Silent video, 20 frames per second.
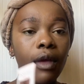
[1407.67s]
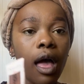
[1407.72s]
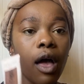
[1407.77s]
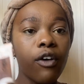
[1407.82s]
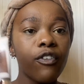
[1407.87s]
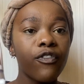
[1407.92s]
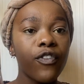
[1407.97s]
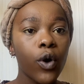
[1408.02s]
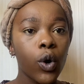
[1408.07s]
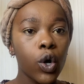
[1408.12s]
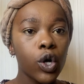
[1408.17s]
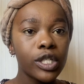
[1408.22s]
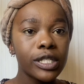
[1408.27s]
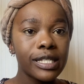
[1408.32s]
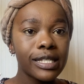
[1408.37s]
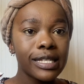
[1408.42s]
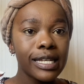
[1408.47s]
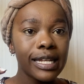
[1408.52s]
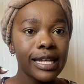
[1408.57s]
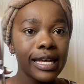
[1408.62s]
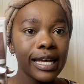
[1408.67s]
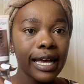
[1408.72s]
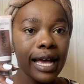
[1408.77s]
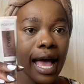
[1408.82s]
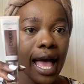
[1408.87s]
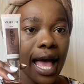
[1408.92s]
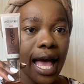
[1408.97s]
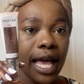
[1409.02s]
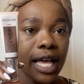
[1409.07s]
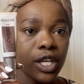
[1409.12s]
for concealing,
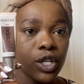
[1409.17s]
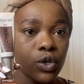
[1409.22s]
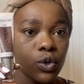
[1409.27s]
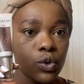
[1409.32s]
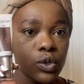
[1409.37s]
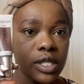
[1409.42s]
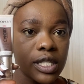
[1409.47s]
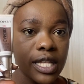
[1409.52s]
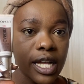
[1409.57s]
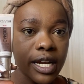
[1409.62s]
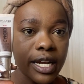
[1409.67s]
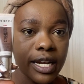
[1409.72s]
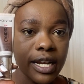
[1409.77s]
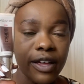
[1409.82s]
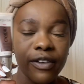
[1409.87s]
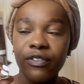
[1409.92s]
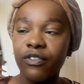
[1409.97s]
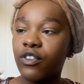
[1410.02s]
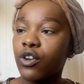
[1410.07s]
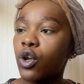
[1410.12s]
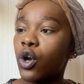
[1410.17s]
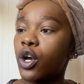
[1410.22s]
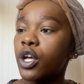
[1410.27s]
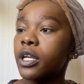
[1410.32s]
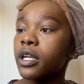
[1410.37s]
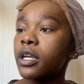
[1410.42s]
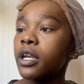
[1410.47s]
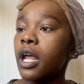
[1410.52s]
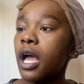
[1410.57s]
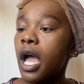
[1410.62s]
I use the
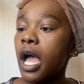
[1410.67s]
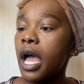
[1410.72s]
Revlon